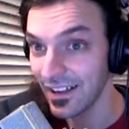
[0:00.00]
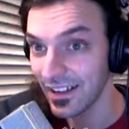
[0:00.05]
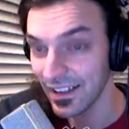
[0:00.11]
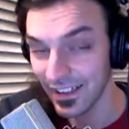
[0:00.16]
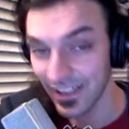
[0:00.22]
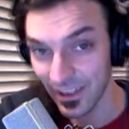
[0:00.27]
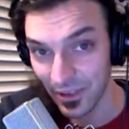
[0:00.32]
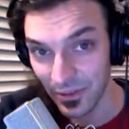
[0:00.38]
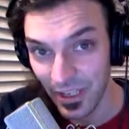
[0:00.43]

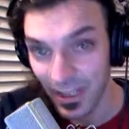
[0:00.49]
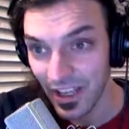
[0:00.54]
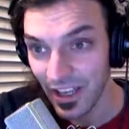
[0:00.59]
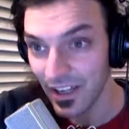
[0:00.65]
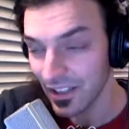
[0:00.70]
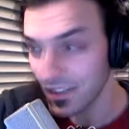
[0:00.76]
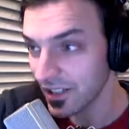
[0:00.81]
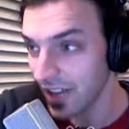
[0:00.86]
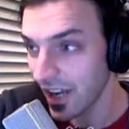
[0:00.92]
you know,
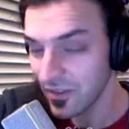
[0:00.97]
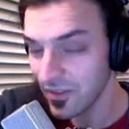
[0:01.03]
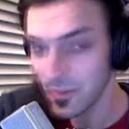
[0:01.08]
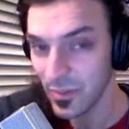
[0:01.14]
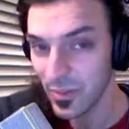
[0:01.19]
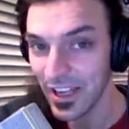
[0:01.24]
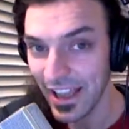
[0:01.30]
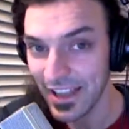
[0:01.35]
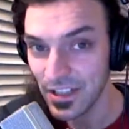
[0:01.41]

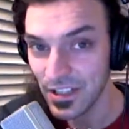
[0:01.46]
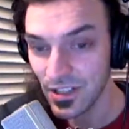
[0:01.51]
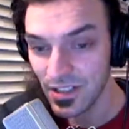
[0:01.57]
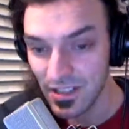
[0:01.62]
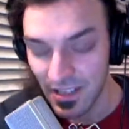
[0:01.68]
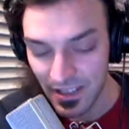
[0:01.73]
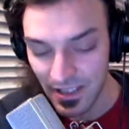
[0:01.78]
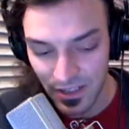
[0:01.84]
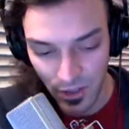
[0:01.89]
government
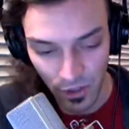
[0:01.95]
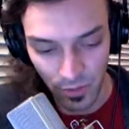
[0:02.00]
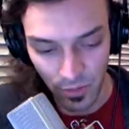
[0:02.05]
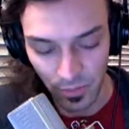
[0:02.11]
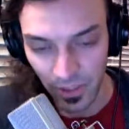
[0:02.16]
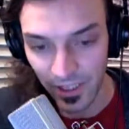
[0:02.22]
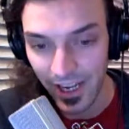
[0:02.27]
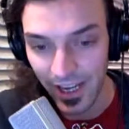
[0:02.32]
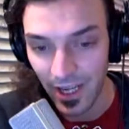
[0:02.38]
agencies who
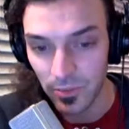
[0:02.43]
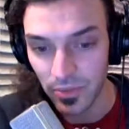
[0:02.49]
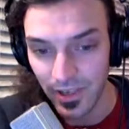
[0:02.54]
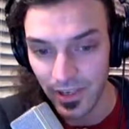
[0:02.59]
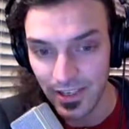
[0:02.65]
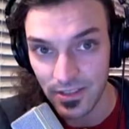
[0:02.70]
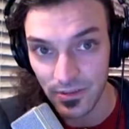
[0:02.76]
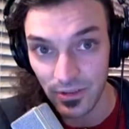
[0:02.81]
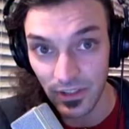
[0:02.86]
put out
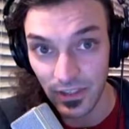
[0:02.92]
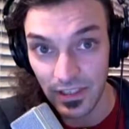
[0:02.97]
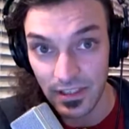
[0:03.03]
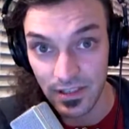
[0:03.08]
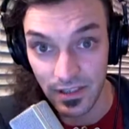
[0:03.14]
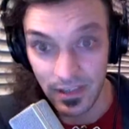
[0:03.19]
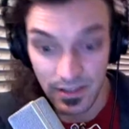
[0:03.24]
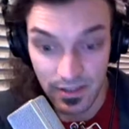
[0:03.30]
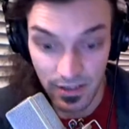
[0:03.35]
press
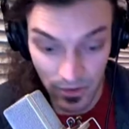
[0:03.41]
releases,